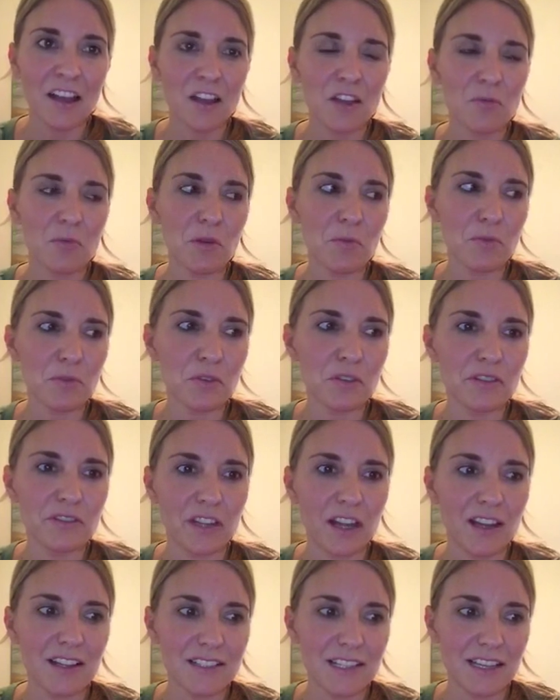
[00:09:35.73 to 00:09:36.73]
The people who have
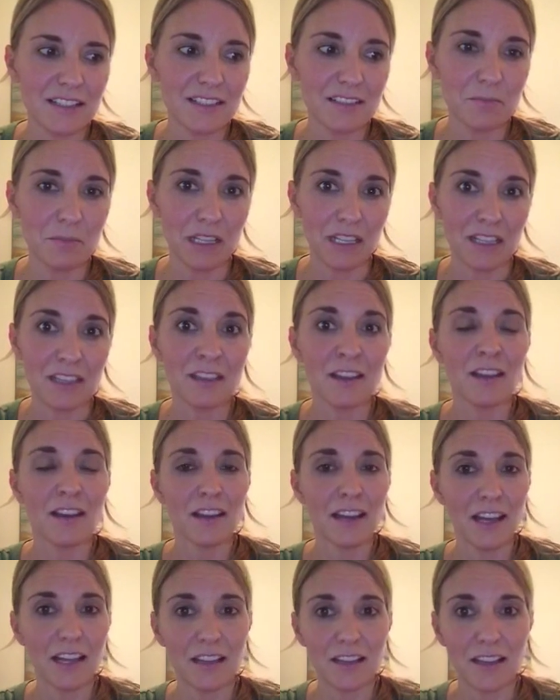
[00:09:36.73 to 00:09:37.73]
contacted me,
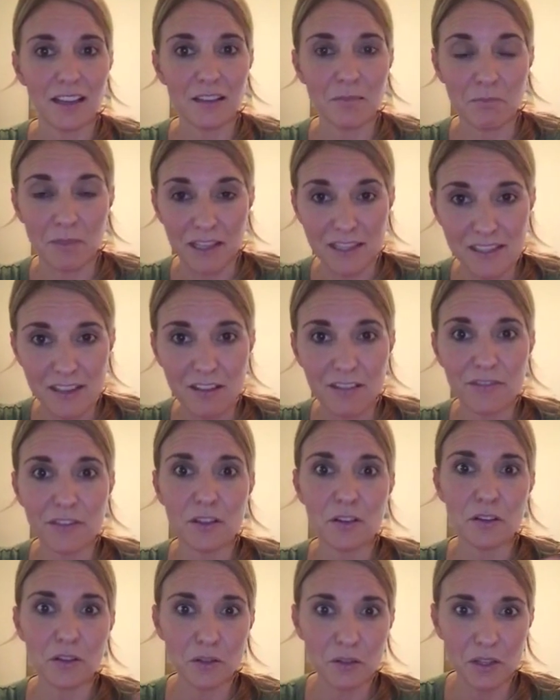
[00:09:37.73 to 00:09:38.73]
and myself
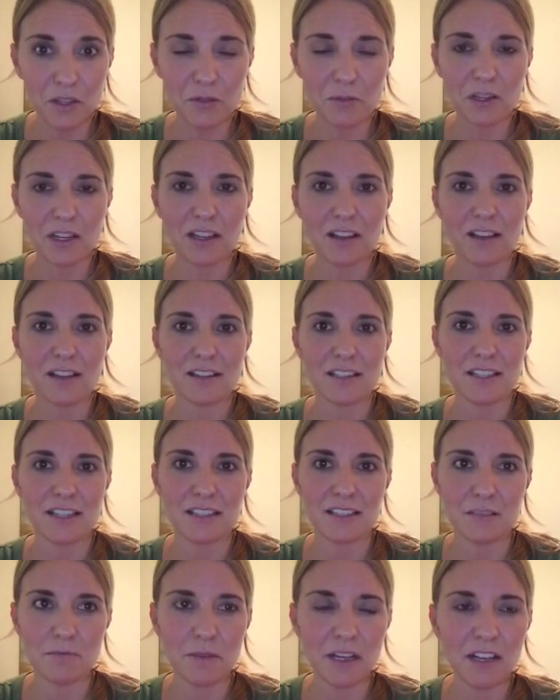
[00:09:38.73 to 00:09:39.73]
included, when I
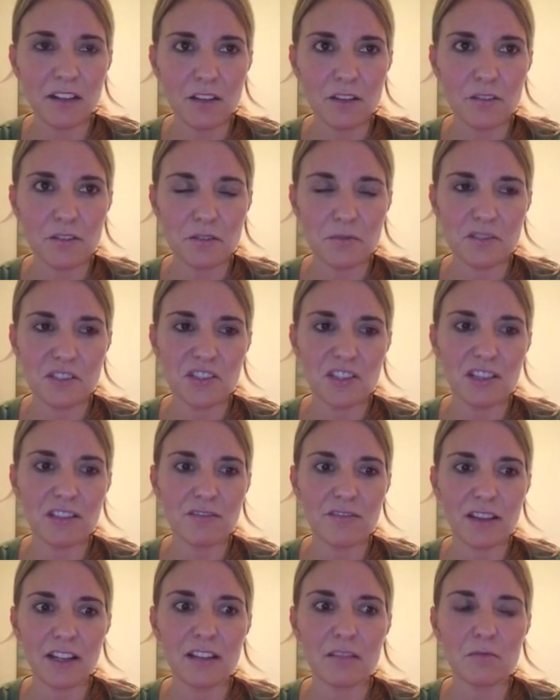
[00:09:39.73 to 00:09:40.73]
contacted my coach, when she
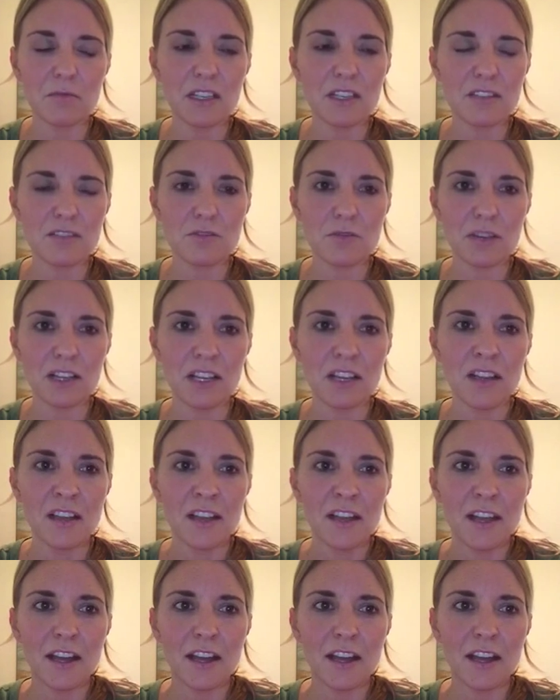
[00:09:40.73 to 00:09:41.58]
invited me to join,